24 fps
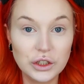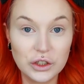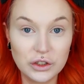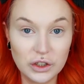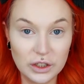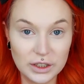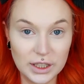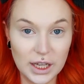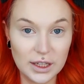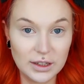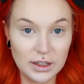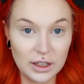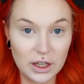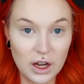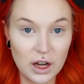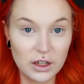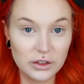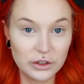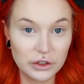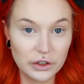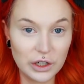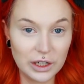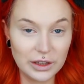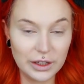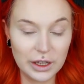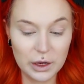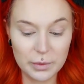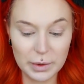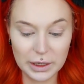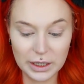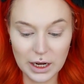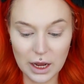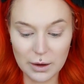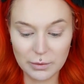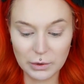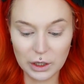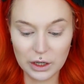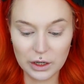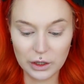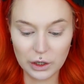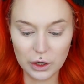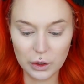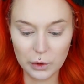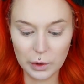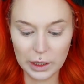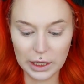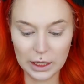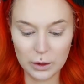Just to set the contour a little bit, I'm gonna
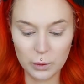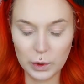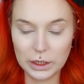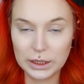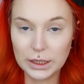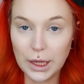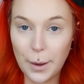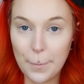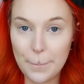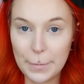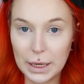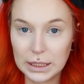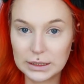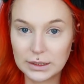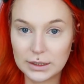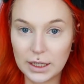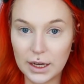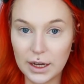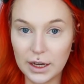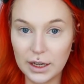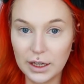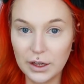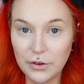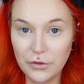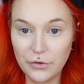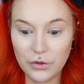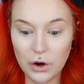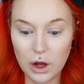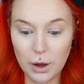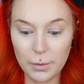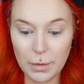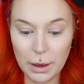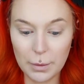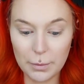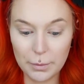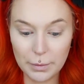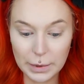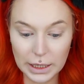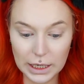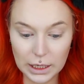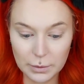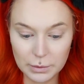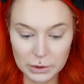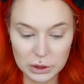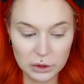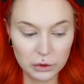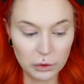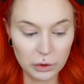go in with Masai from
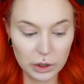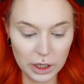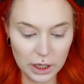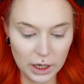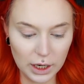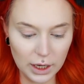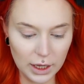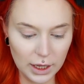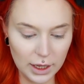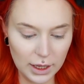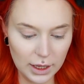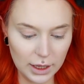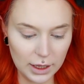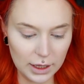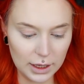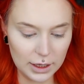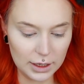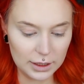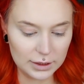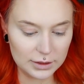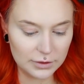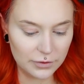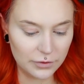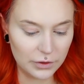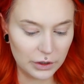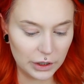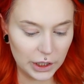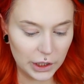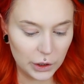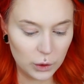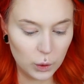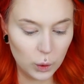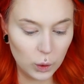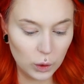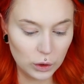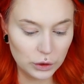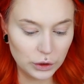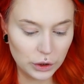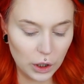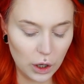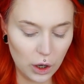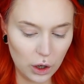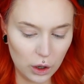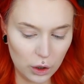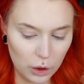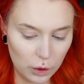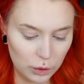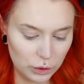Makeup Store. It is a very cool
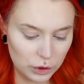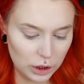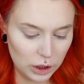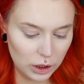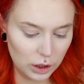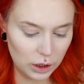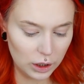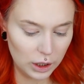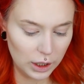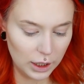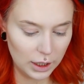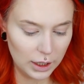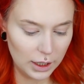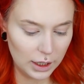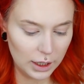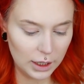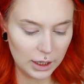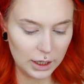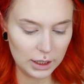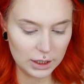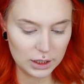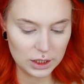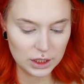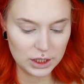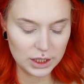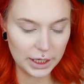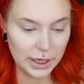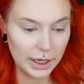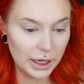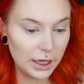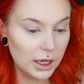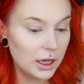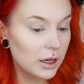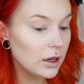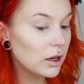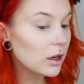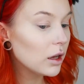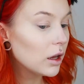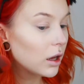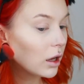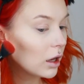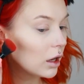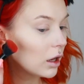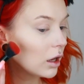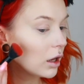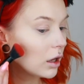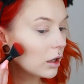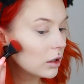toned shade,
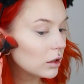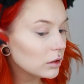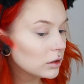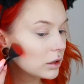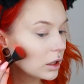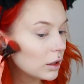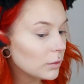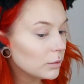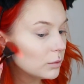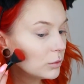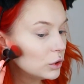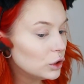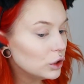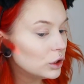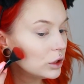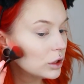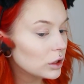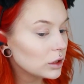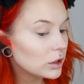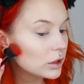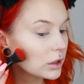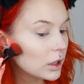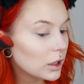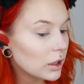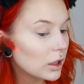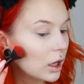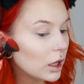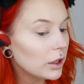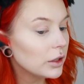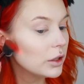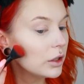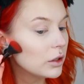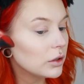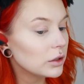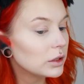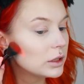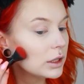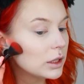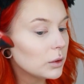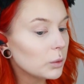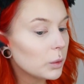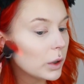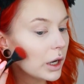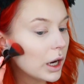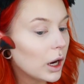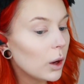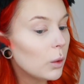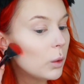so I'm just gonna use it
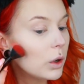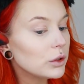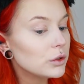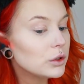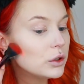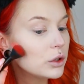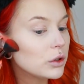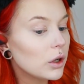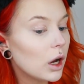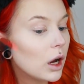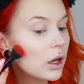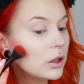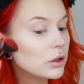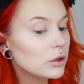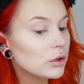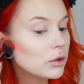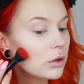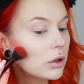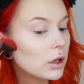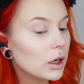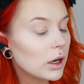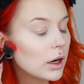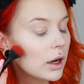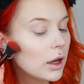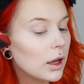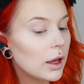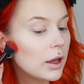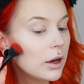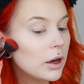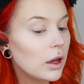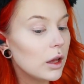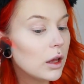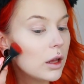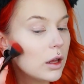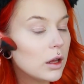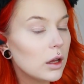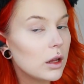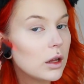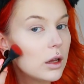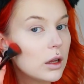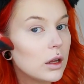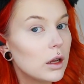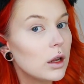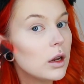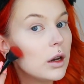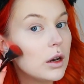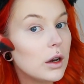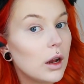where I want to contour and
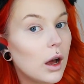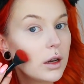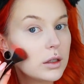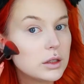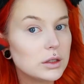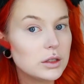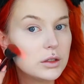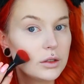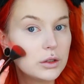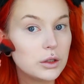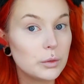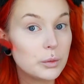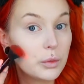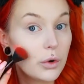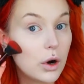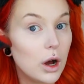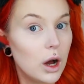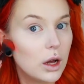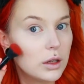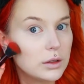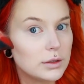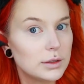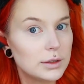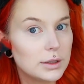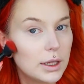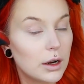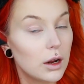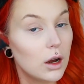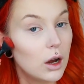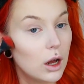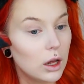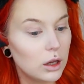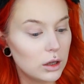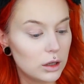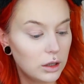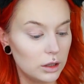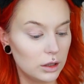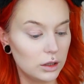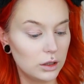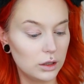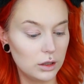not to bronze at all.